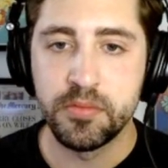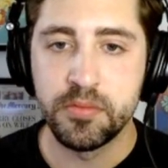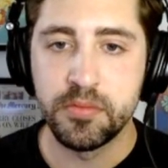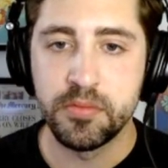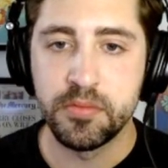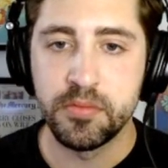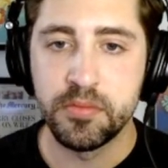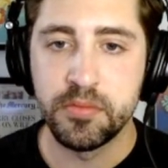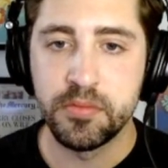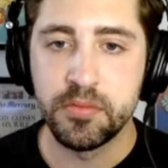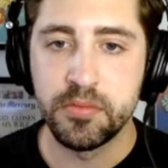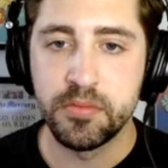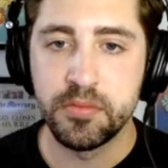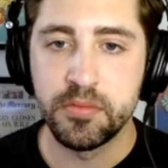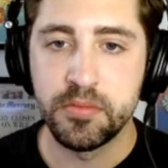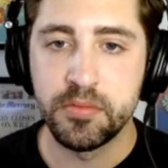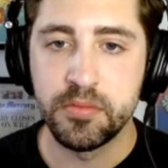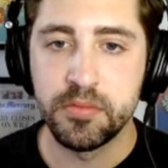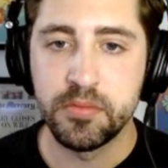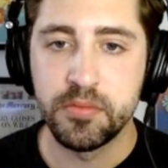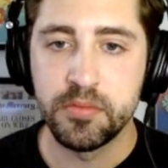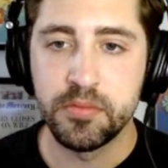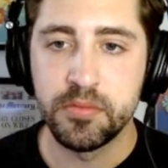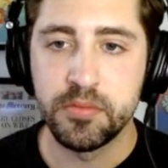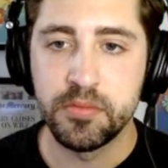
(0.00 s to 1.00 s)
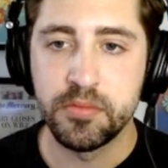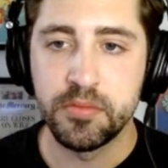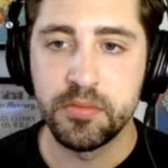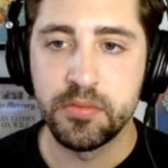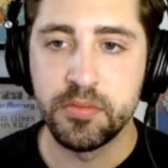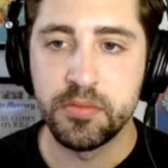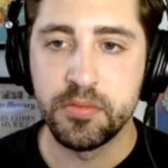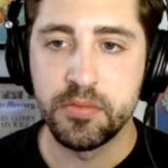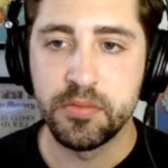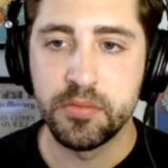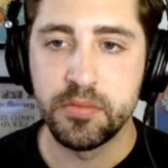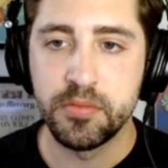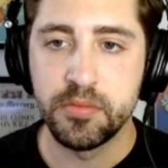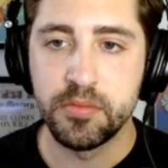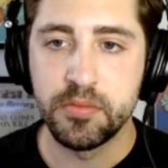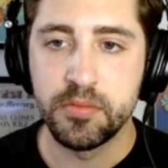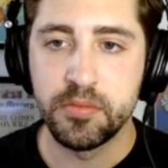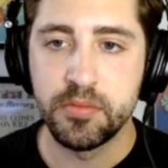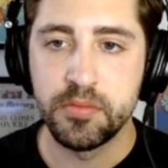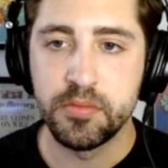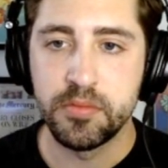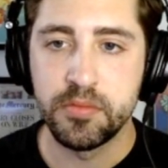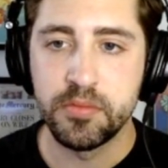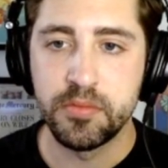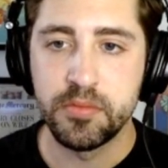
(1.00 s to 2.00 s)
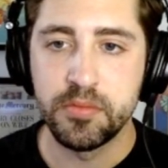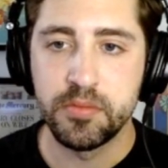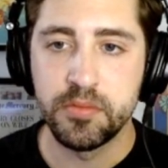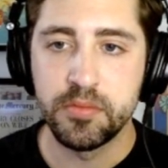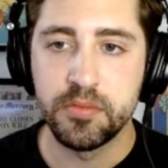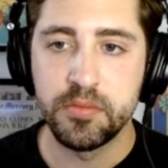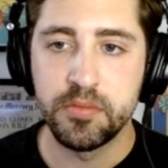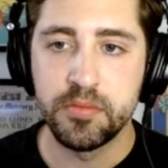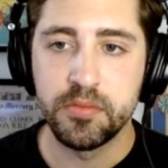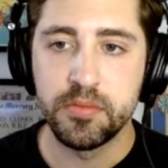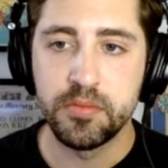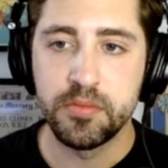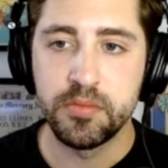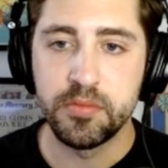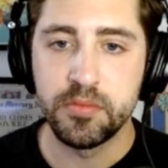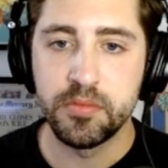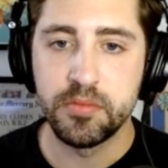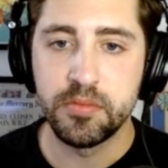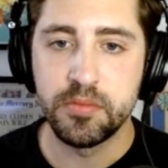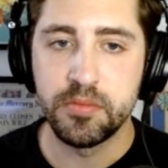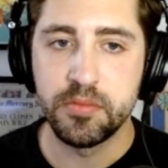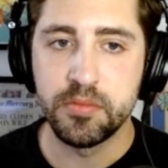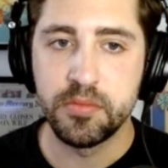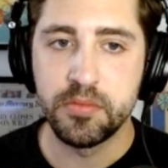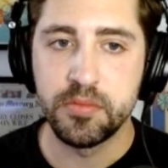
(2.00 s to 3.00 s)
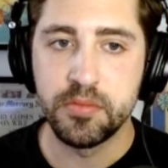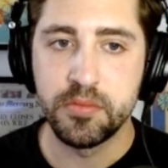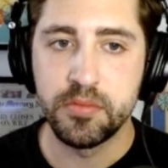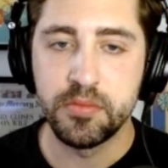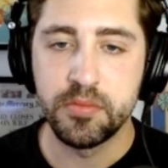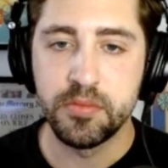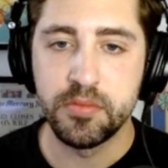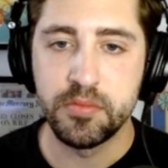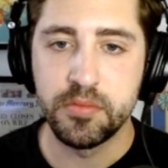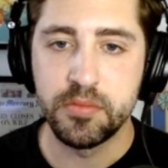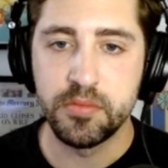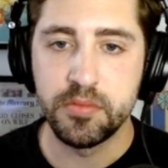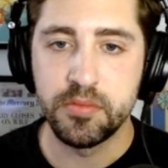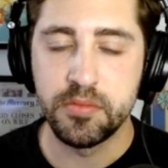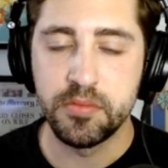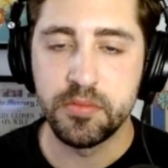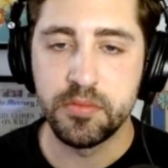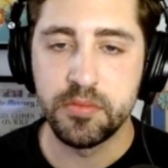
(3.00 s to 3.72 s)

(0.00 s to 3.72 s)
(not speaking)